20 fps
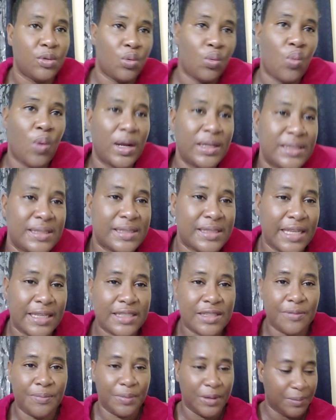one
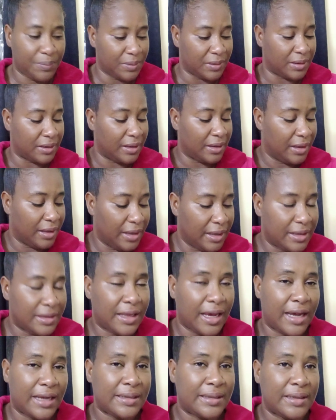set of people
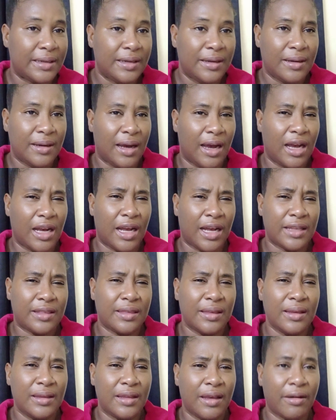that I
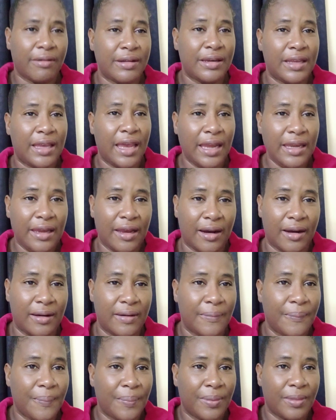think they're in Kenya,
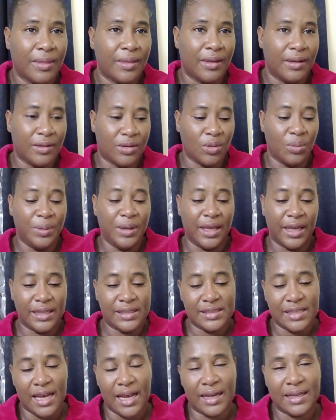to be
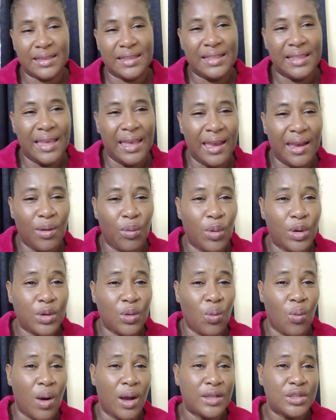exact. They were the
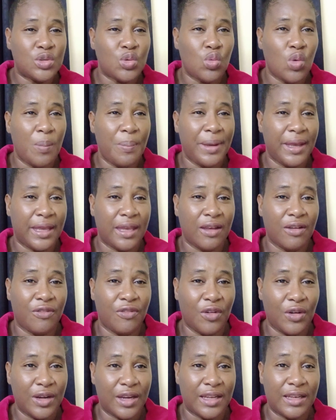ones who were making
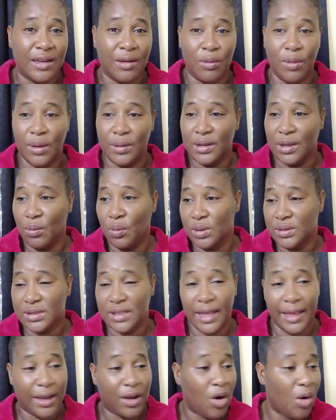fun, and they was
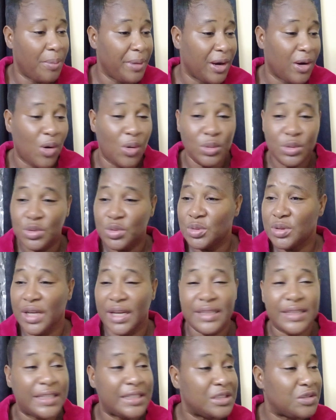like coming out to
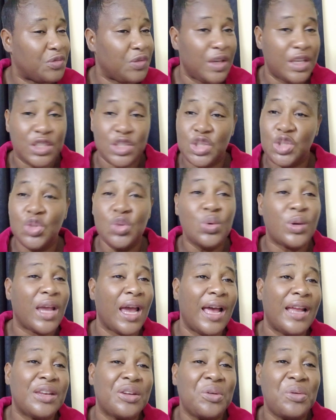Dante's face, you
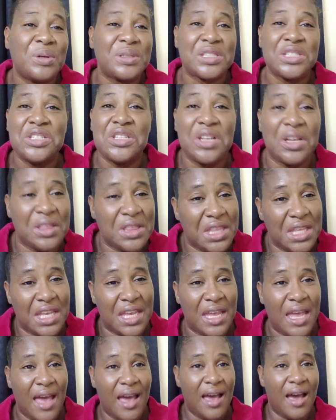can't do us
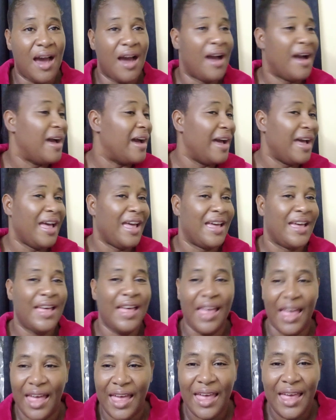nothing, ha ha
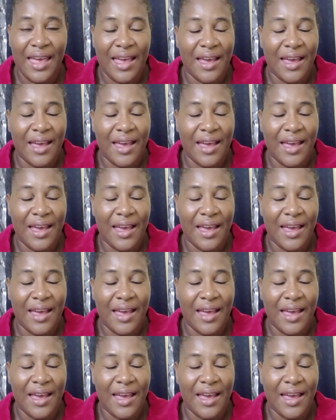ha.